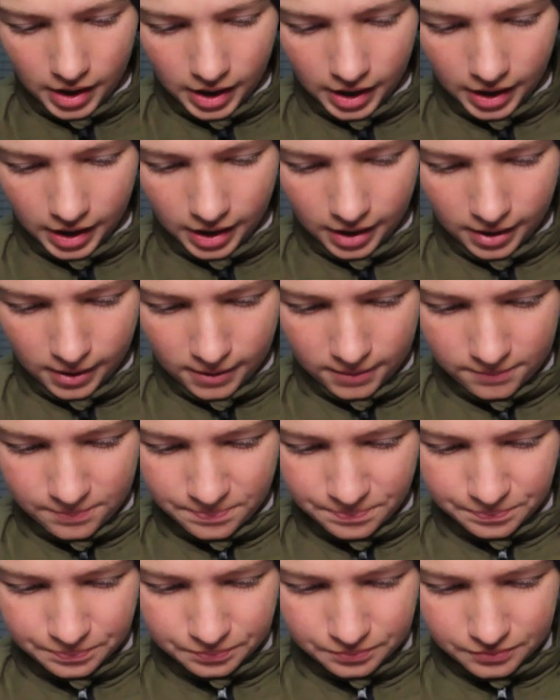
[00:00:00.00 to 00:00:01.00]

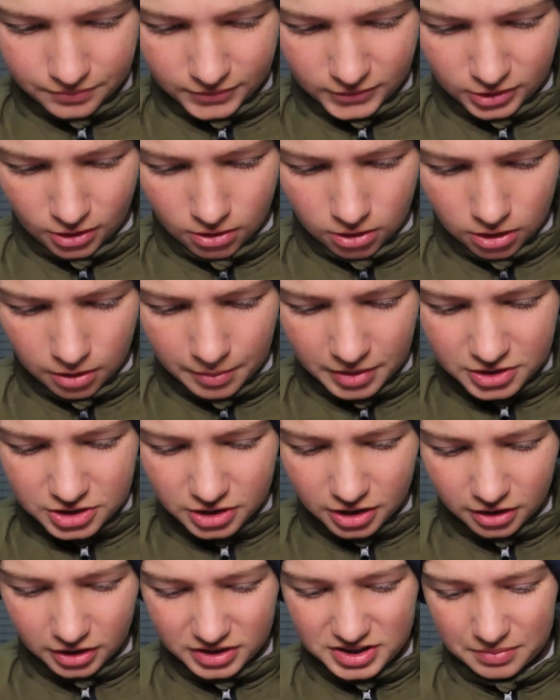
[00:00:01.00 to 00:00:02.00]
I'm
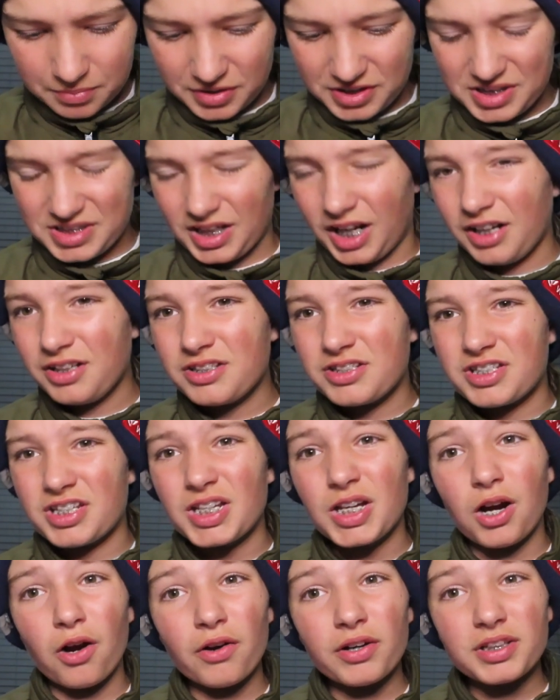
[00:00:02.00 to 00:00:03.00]
actually going to tip the Suns.
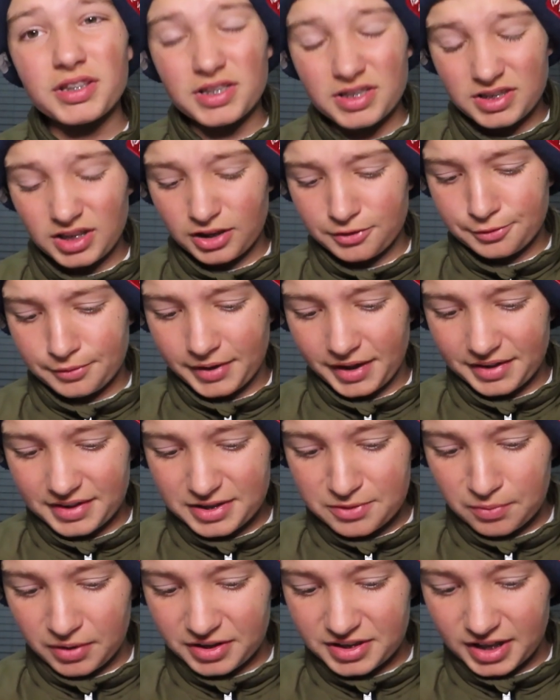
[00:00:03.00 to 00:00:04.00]
I reckon the Suns will get
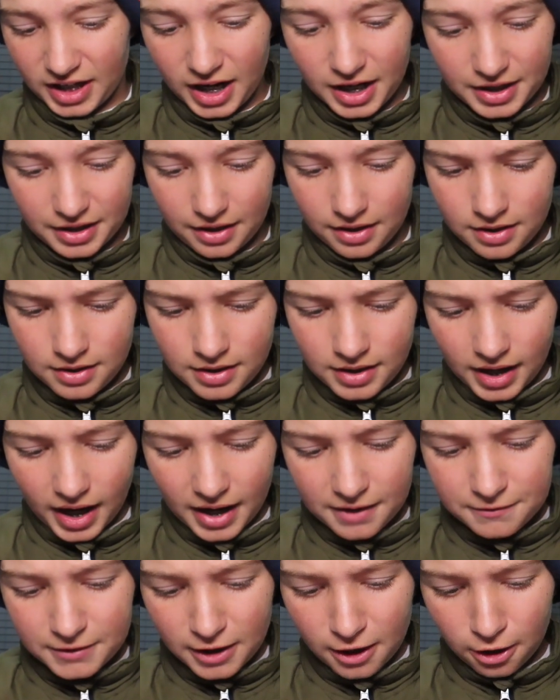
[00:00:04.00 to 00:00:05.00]
this one done.
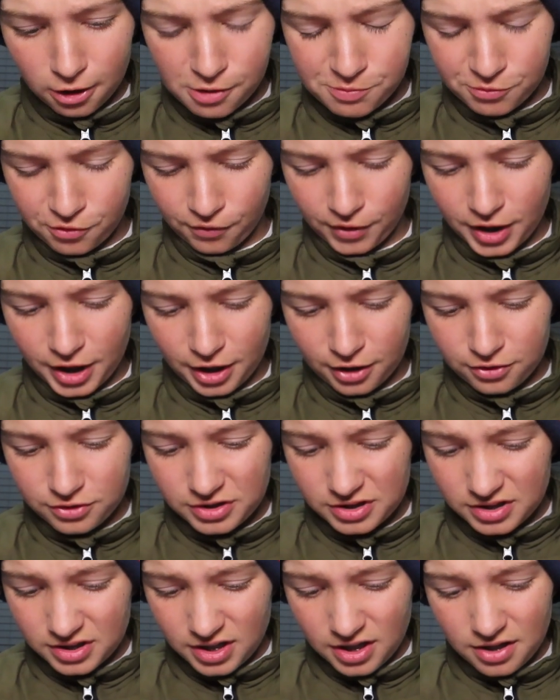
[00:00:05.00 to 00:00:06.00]
At their home
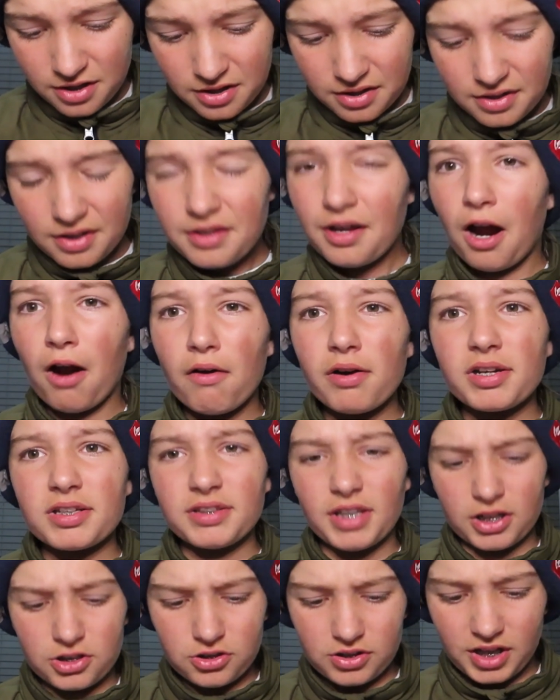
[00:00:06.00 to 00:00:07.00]
ground, I
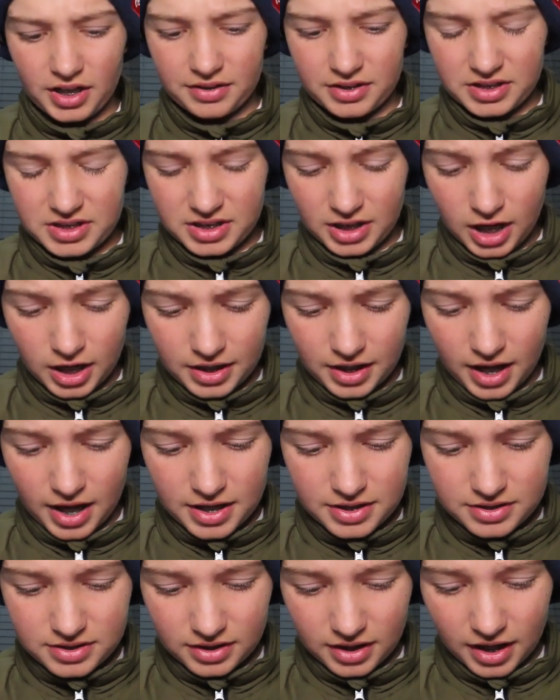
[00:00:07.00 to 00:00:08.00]
reckon they should get this done.
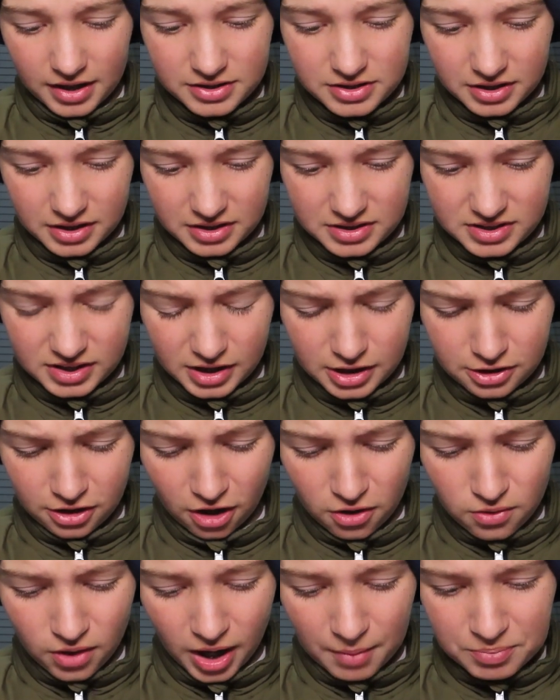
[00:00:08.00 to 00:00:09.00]
And as you can see,
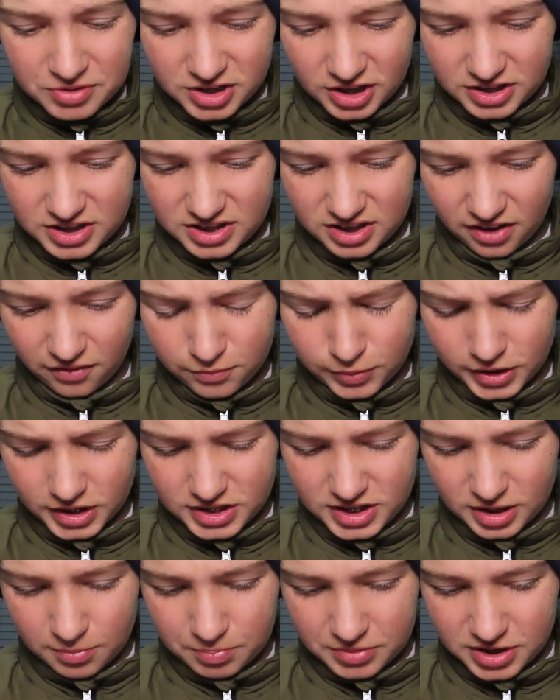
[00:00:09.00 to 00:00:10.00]
no upsets have
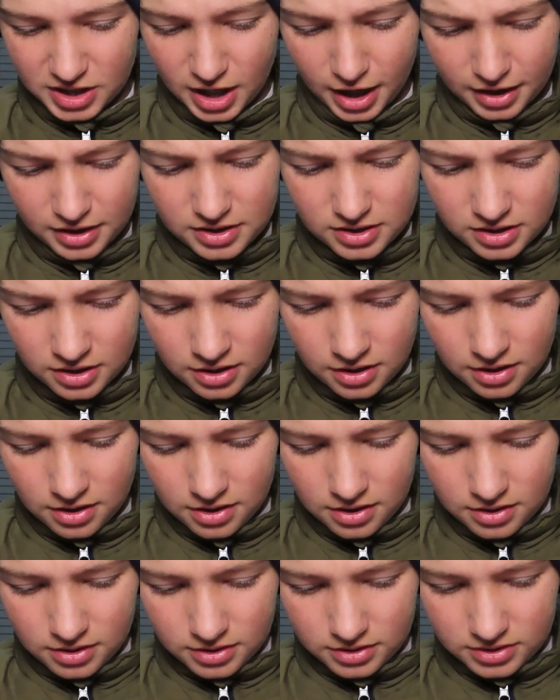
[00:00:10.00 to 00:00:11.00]
been tipped yet.
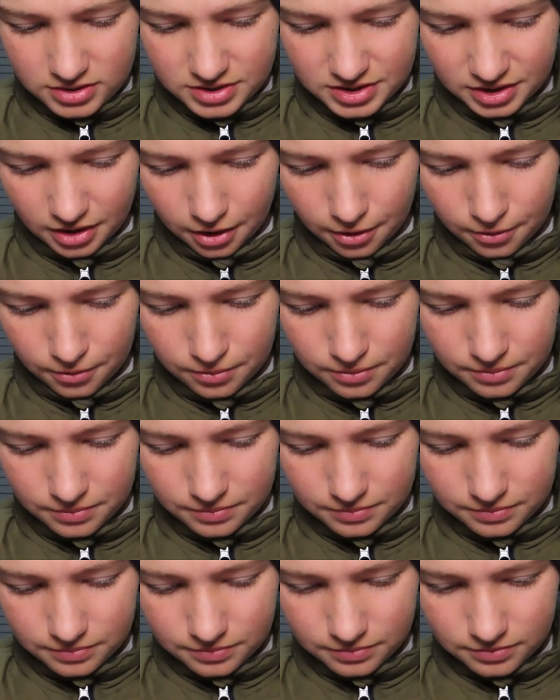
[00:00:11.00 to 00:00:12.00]
So,
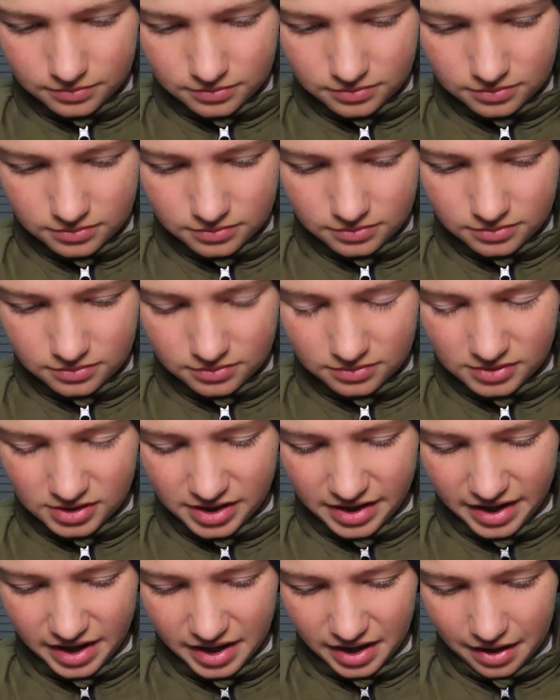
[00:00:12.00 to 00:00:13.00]

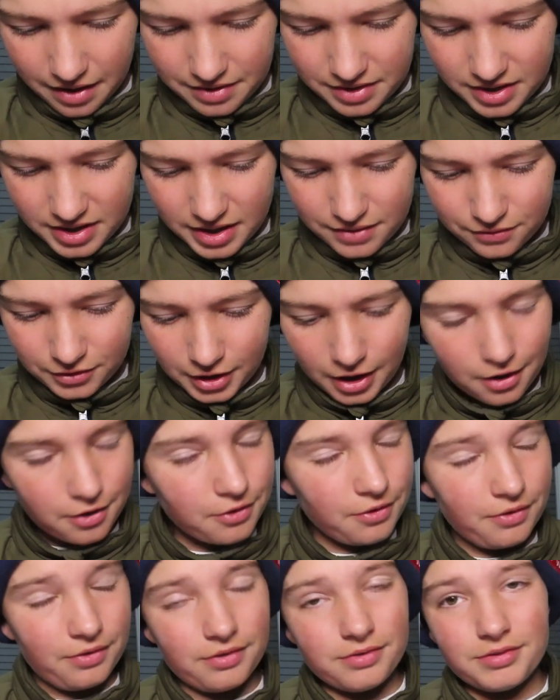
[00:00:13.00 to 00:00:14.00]
yeah, you never know.
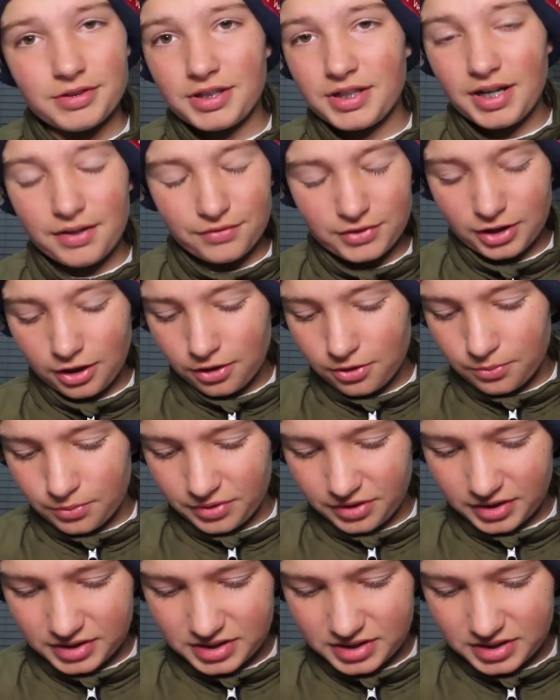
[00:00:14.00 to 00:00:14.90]
You never know with